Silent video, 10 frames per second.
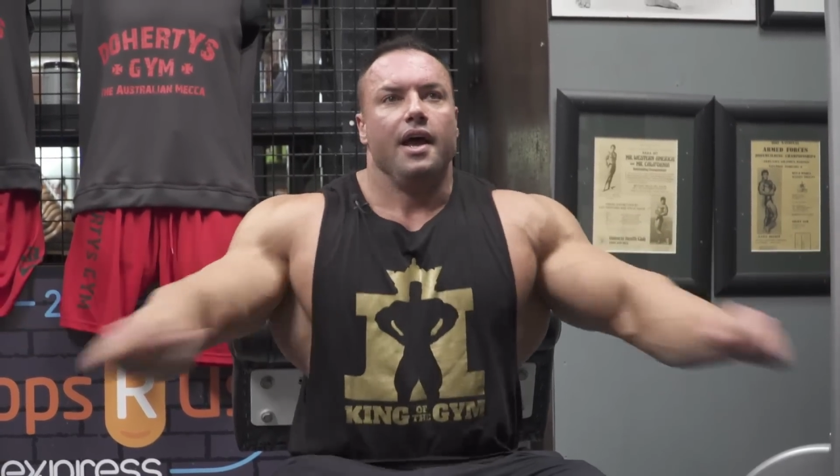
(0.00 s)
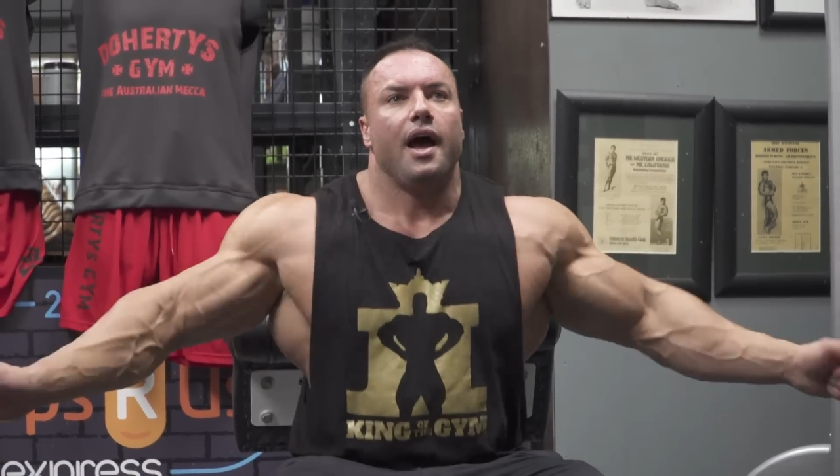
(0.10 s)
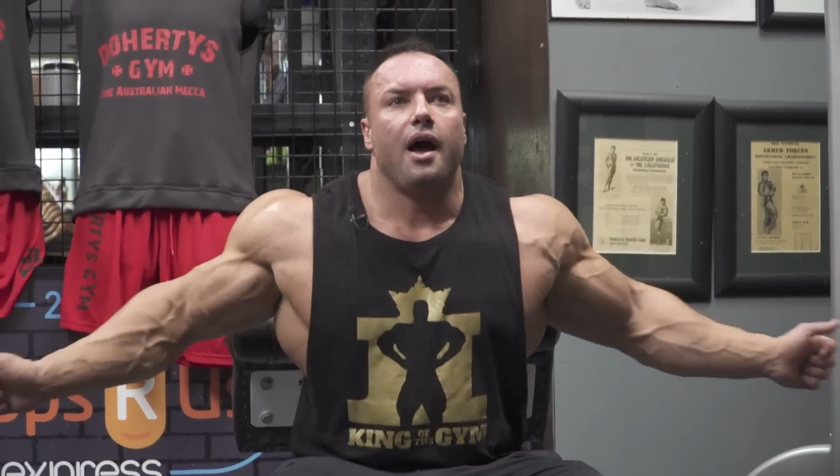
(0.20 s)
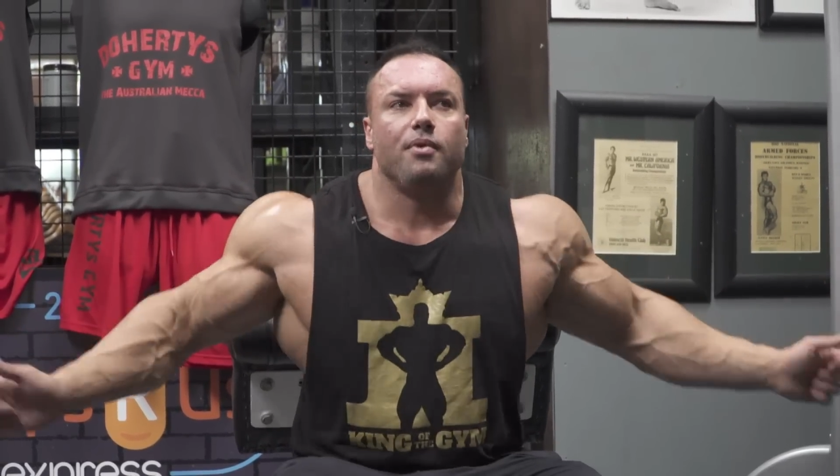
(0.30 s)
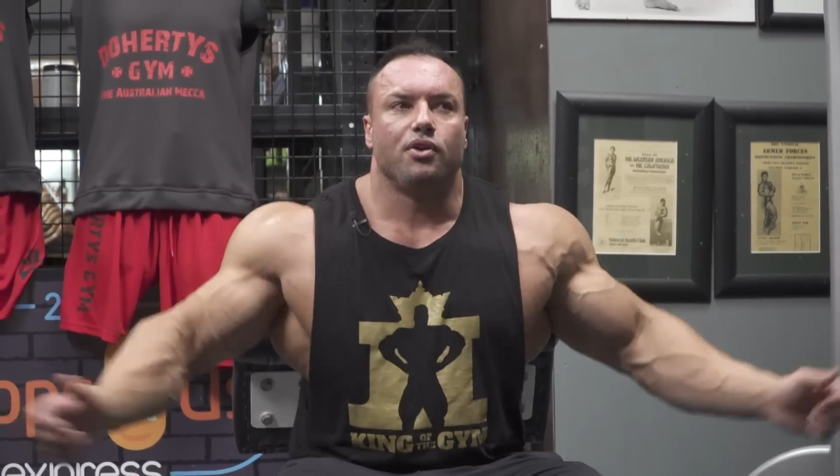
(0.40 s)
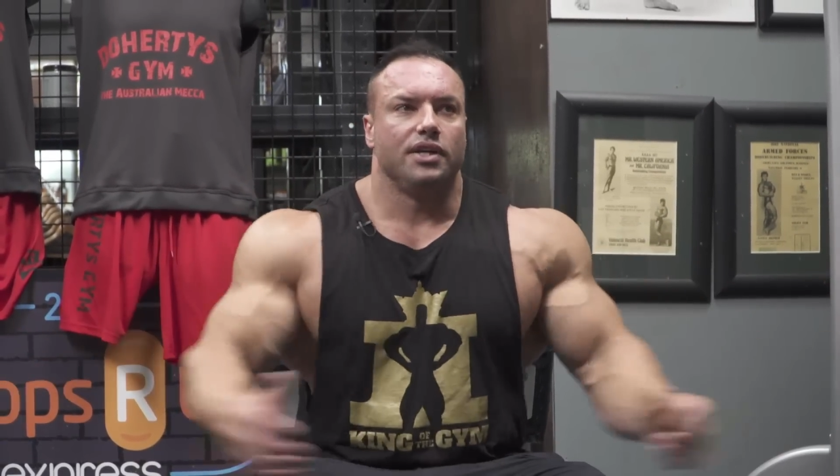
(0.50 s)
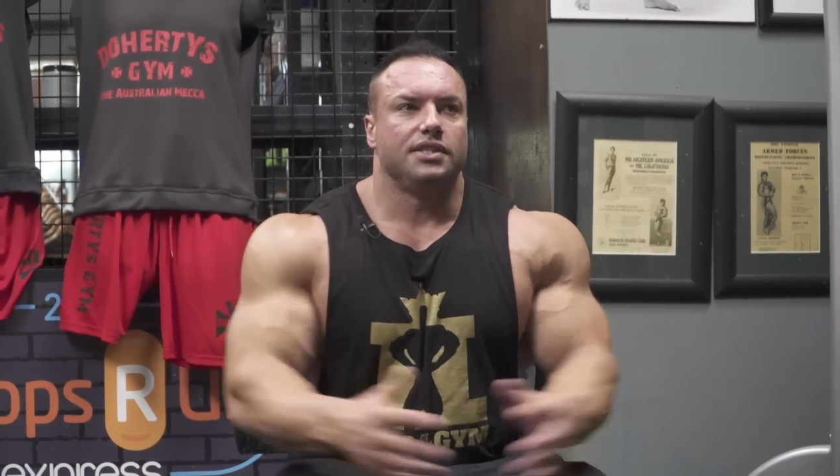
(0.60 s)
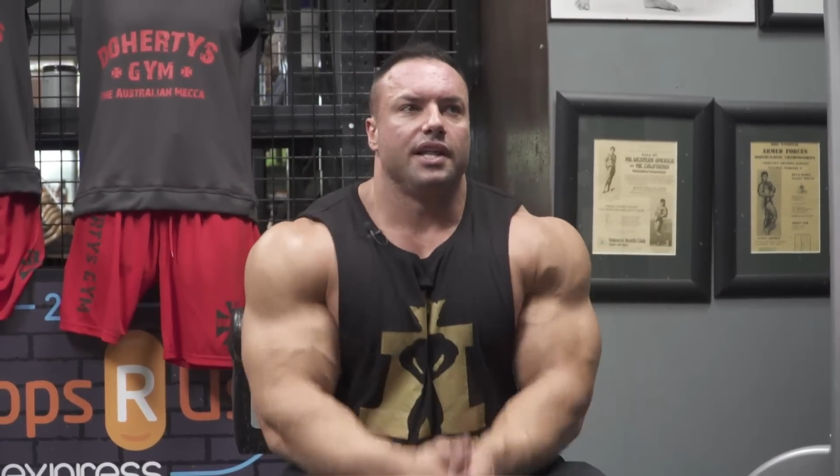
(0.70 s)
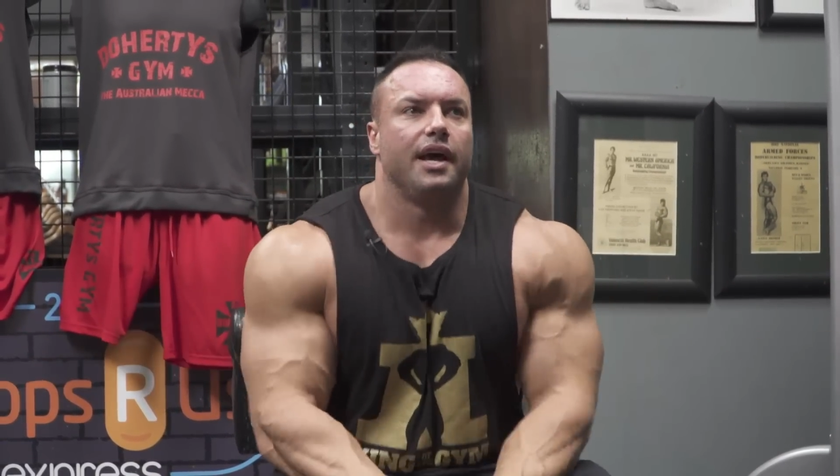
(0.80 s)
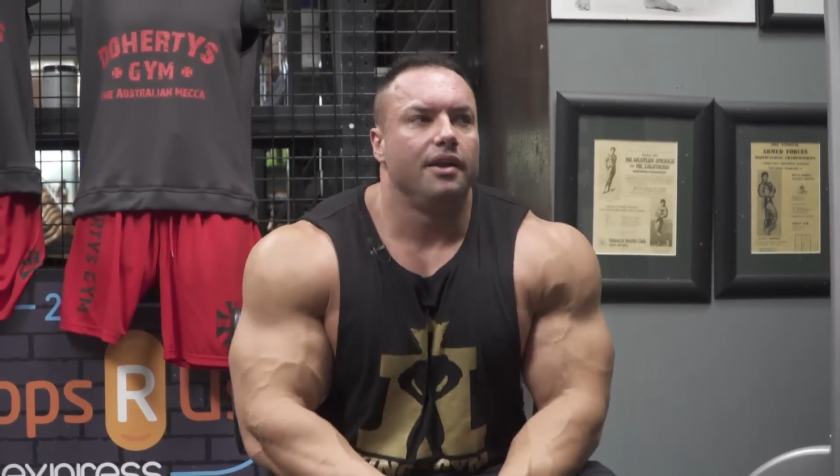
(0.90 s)

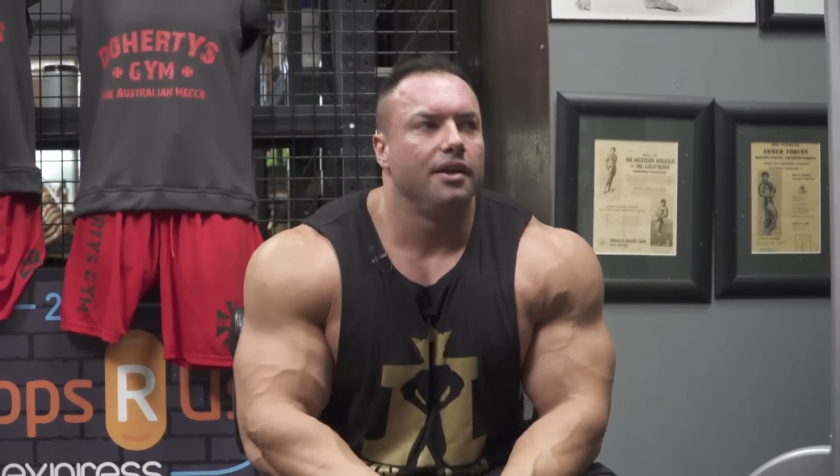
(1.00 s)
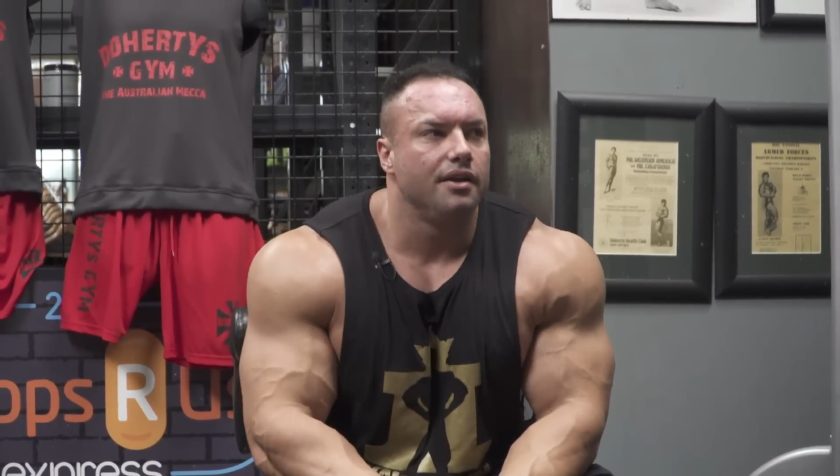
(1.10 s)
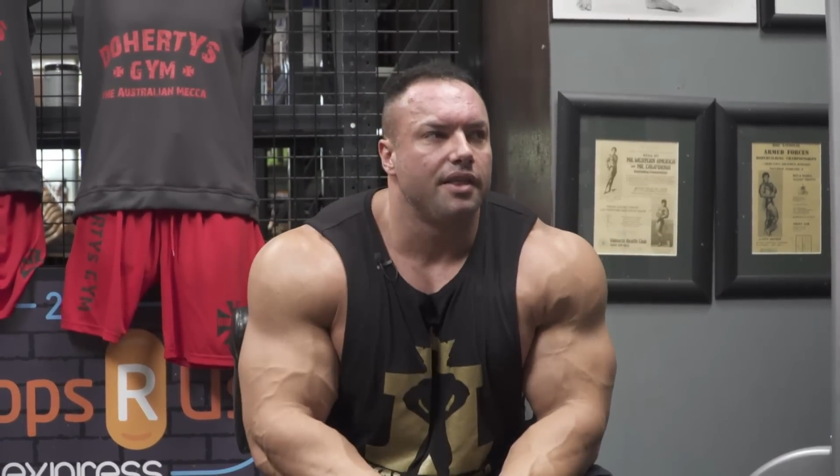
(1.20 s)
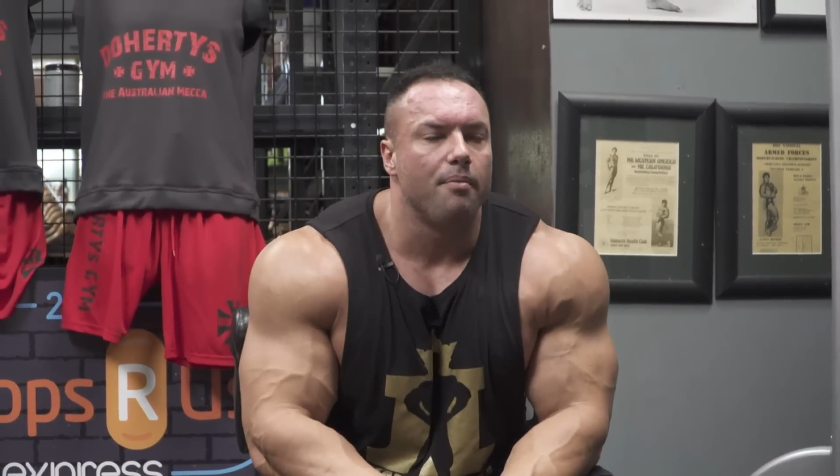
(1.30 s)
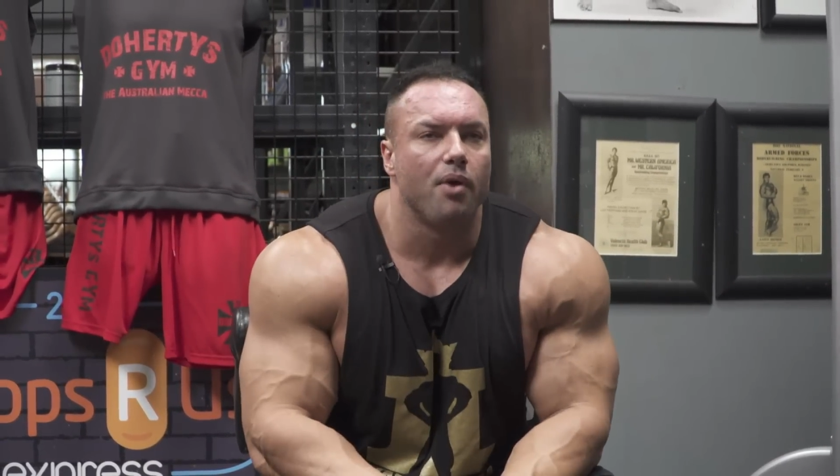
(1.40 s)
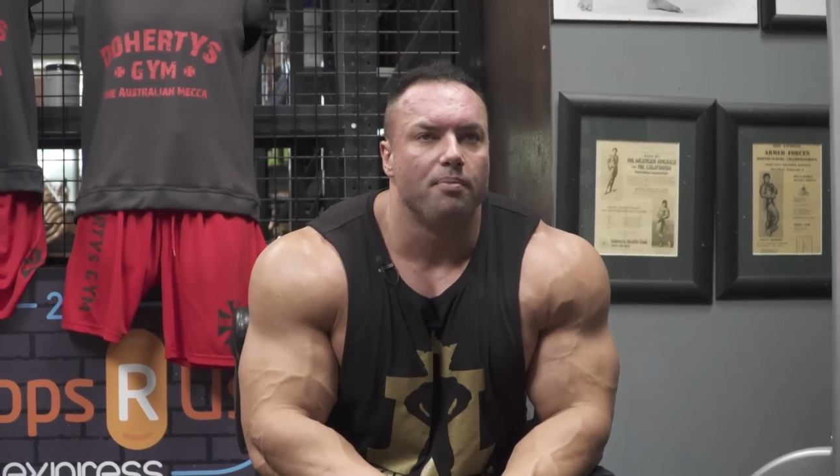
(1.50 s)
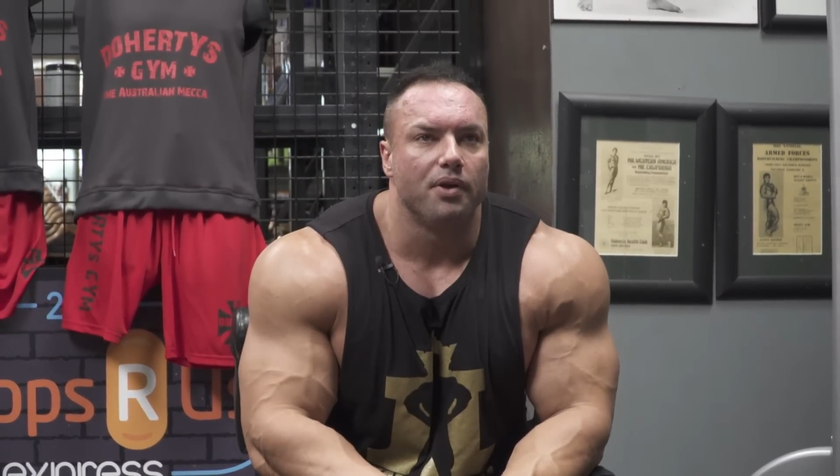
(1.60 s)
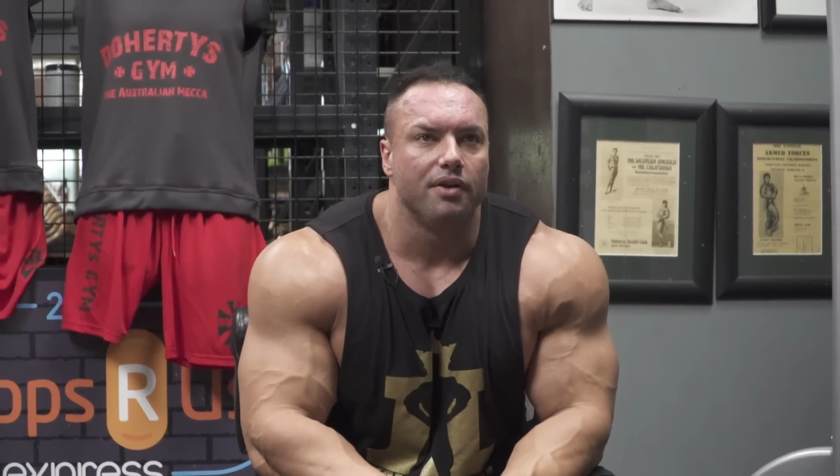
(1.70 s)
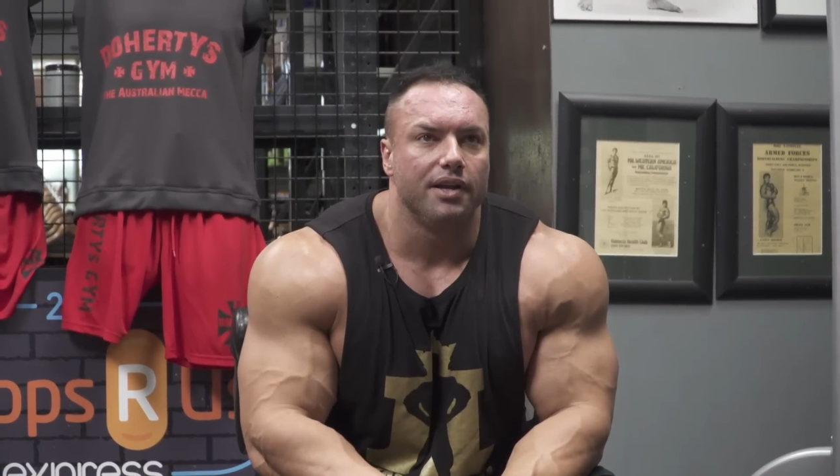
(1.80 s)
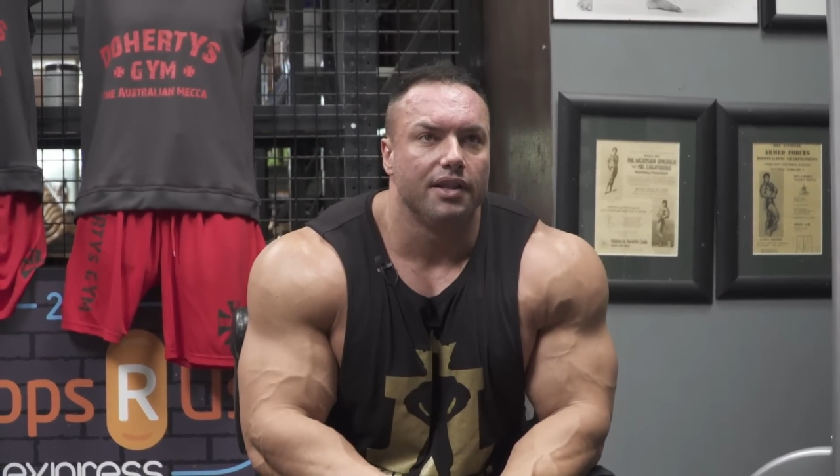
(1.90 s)
increasing that
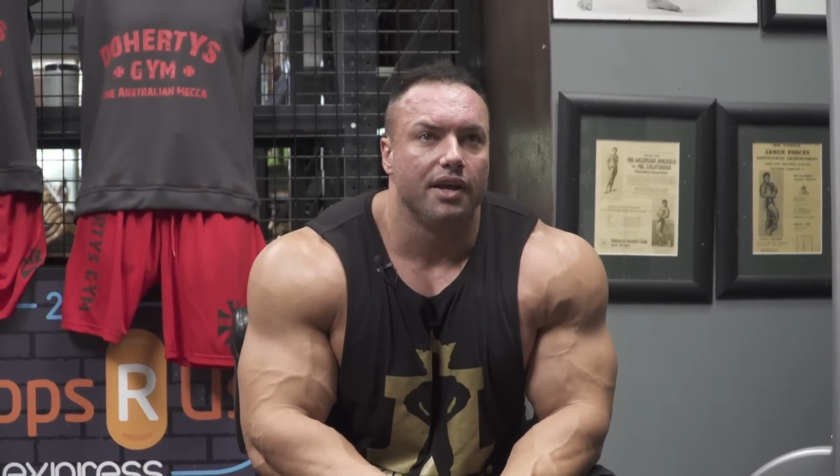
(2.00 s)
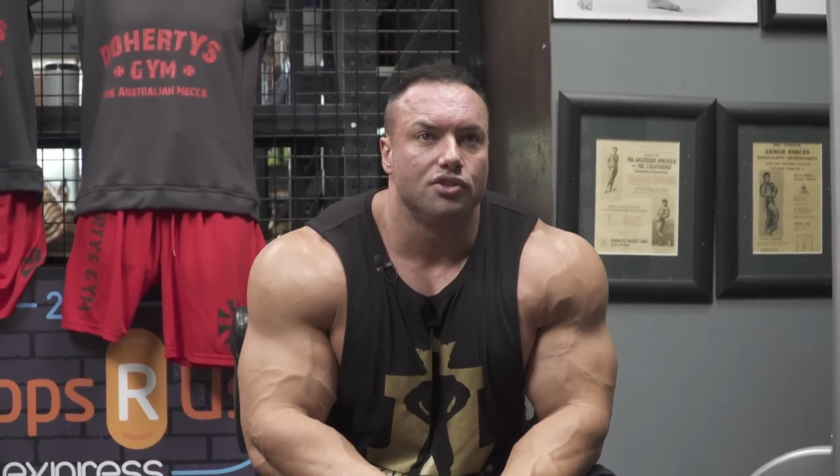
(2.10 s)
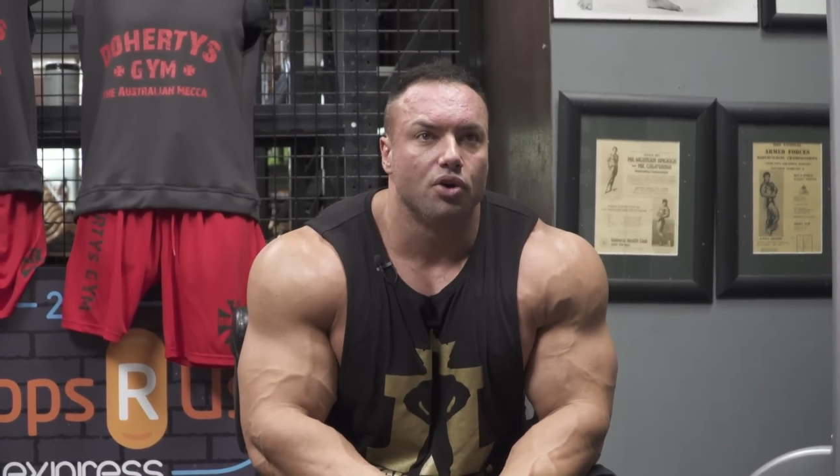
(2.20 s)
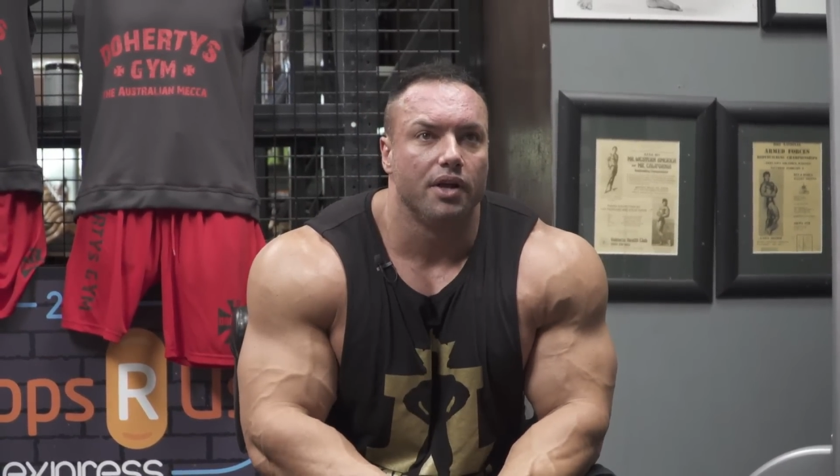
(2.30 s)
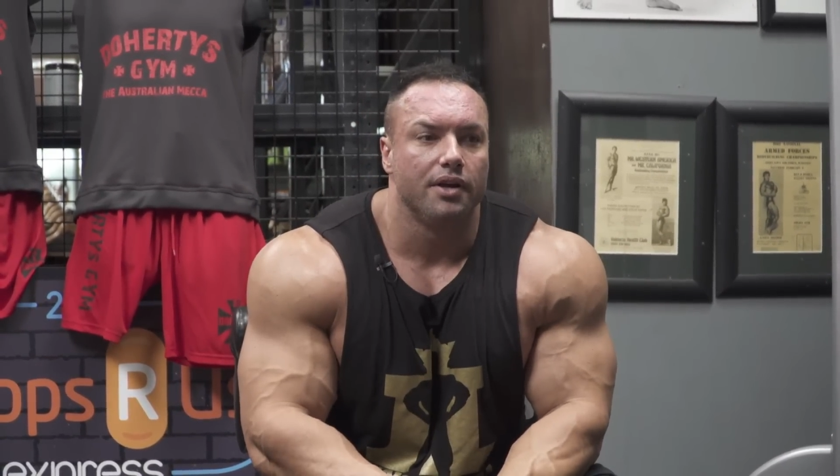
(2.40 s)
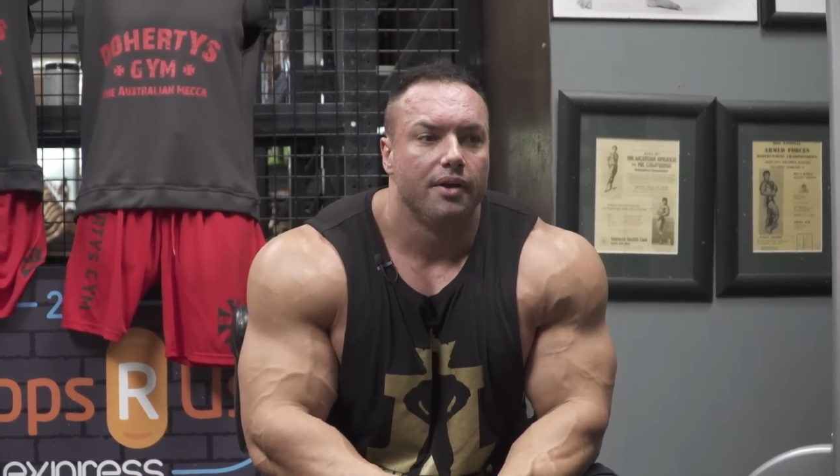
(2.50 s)
mobility in that joint.